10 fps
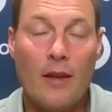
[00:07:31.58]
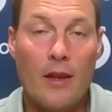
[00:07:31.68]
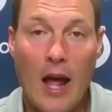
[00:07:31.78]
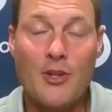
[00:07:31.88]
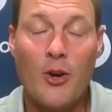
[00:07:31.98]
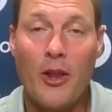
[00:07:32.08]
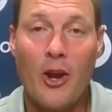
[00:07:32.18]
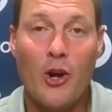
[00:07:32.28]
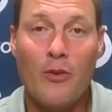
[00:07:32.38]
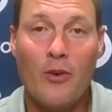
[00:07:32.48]
not turn it
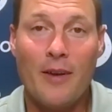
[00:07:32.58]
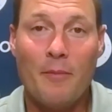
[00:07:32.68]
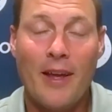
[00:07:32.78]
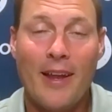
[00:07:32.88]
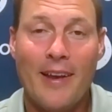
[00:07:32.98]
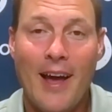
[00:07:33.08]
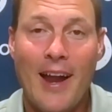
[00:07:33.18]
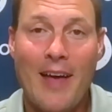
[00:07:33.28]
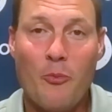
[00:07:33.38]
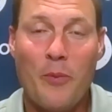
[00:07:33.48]
over and, and not
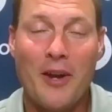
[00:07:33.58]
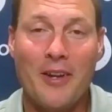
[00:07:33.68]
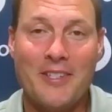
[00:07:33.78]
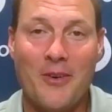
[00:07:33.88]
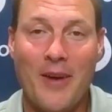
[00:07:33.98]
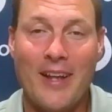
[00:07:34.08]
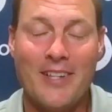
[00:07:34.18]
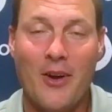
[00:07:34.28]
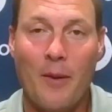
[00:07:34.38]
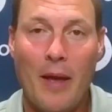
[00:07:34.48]
having penalties in the red
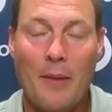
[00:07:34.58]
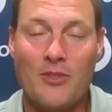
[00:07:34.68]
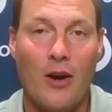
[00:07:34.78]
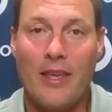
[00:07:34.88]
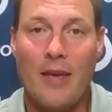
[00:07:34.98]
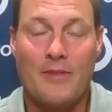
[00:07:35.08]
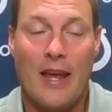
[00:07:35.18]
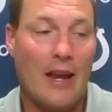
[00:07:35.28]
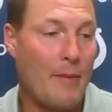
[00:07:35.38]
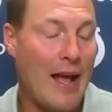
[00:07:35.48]
zone. I mean, I'm sorry to keep
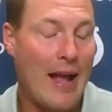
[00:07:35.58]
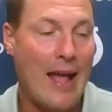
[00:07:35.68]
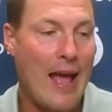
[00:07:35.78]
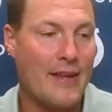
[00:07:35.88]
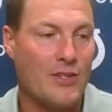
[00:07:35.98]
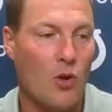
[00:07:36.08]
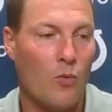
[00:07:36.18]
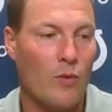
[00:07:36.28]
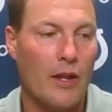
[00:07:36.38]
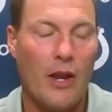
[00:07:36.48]
saying it, but I, I just
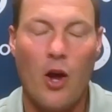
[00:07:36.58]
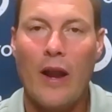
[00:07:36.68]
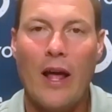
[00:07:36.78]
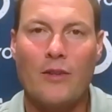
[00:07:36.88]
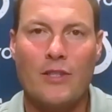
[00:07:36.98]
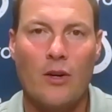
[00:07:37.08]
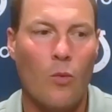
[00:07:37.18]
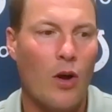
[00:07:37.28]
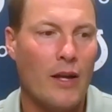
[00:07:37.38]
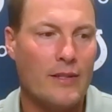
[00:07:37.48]
don't really know what else there
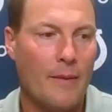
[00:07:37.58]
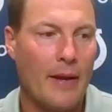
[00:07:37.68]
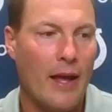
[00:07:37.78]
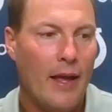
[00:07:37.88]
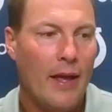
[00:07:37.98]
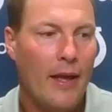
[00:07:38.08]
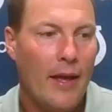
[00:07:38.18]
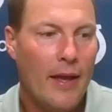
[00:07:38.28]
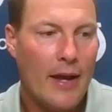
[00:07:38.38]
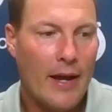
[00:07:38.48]
was. I mean,
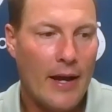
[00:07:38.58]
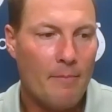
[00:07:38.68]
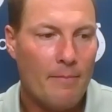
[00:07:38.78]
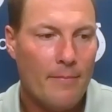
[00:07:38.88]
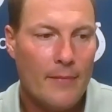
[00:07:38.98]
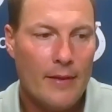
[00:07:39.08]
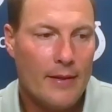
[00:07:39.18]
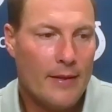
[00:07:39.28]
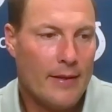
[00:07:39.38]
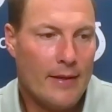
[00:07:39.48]
um,
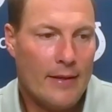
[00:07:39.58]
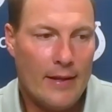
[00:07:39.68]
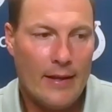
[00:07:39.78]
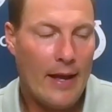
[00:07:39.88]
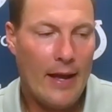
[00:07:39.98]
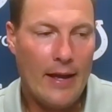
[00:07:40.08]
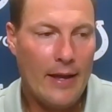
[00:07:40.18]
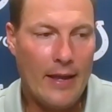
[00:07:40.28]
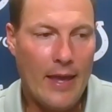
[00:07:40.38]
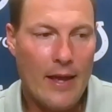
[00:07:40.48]
I,
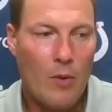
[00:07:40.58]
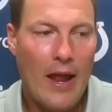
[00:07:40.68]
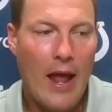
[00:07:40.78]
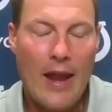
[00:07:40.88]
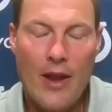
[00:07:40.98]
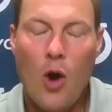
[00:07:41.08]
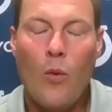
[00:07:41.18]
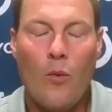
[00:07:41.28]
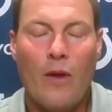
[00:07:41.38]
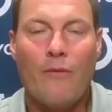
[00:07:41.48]
again, I, I know
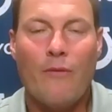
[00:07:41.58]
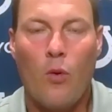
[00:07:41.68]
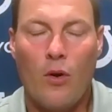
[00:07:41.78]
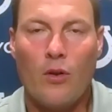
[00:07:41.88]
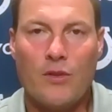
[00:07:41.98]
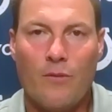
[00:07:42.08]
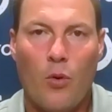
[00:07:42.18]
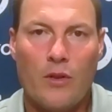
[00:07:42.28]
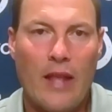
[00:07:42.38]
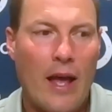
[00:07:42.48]
we went forward on some
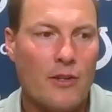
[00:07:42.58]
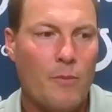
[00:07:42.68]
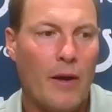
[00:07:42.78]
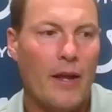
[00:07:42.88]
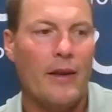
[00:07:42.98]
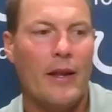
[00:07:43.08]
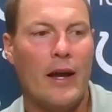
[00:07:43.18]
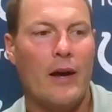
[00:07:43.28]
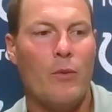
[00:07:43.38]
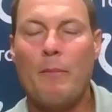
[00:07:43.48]
fourth downs, but
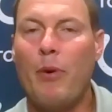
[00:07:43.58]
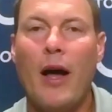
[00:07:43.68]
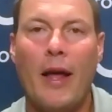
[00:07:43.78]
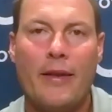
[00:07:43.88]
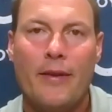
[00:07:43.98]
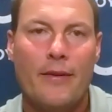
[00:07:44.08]
uh, we didn't punt.